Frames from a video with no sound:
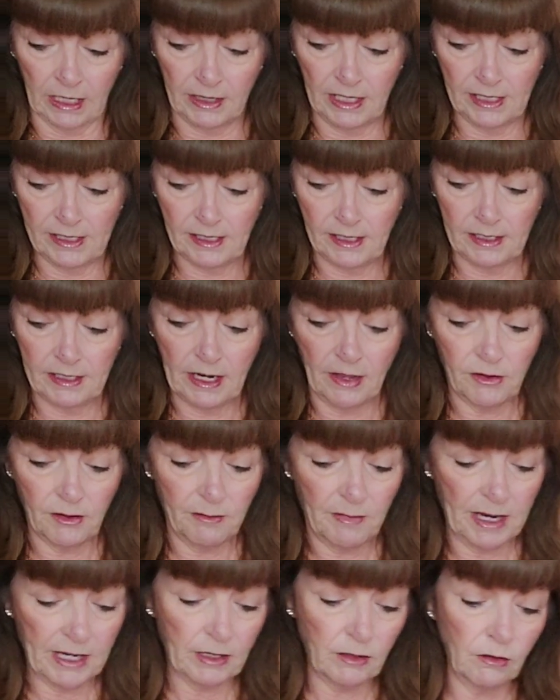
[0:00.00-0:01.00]
this is another
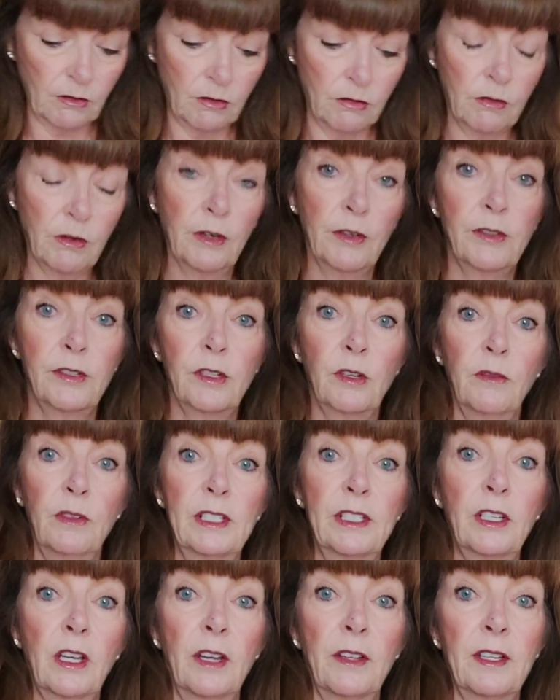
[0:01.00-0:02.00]
Michael Kors. So
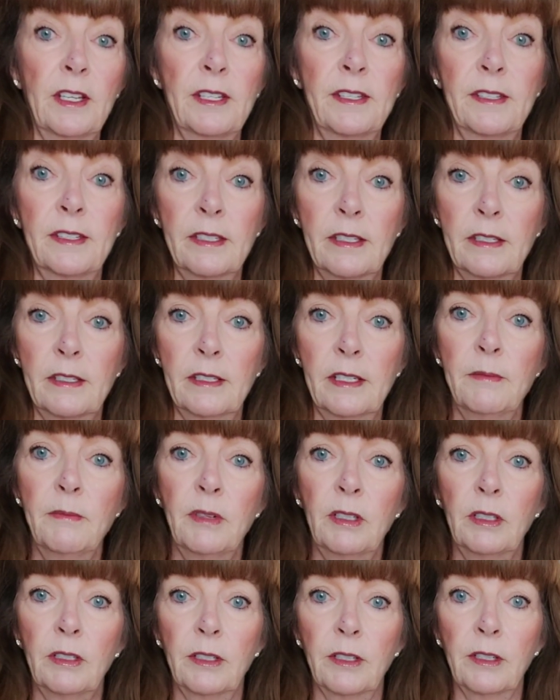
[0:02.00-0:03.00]
it's got this
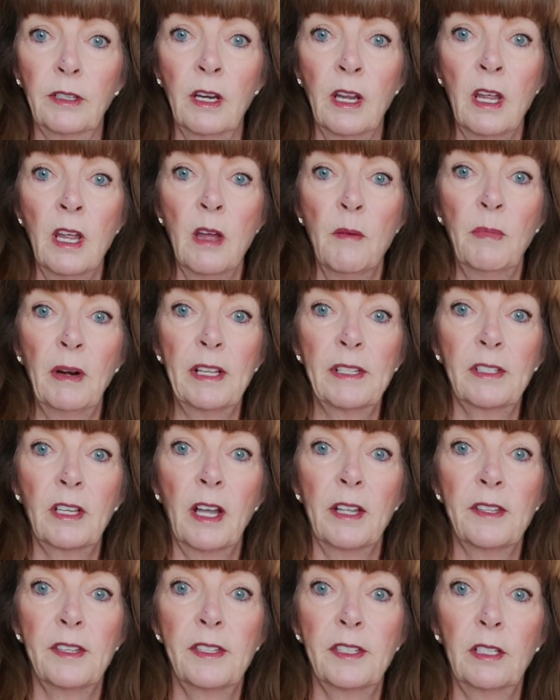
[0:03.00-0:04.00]
similar, but it's
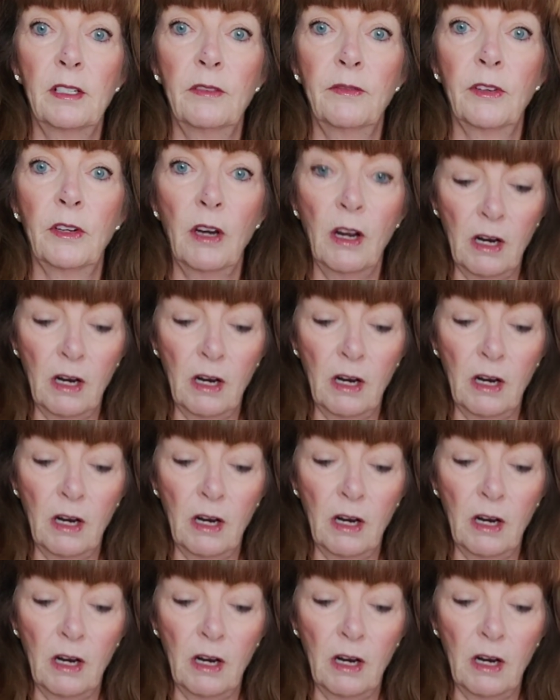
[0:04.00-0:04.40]
got silver